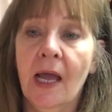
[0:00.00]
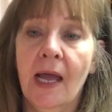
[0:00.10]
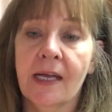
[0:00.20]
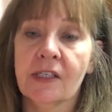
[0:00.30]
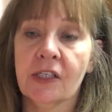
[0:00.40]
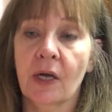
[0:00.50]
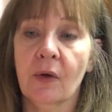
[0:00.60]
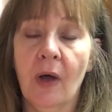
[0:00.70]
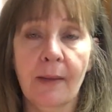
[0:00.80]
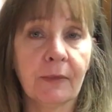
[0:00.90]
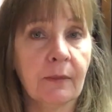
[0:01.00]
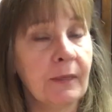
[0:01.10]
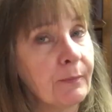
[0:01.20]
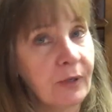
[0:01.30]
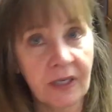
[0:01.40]
And so I'm going to be
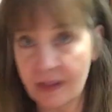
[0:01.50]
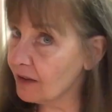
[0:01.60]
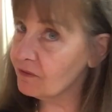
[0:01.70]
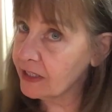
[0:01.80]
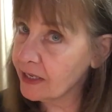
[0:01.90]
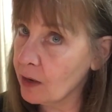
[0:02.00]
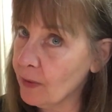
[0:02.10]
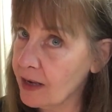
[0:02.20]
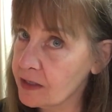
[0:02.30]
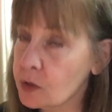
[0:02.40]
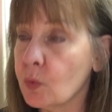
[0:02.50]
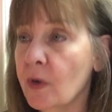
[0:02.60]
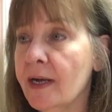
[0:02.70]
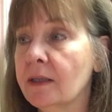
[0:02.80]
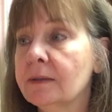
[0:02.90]
putting that video out as
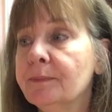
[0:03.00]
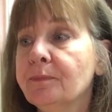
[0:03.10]
well.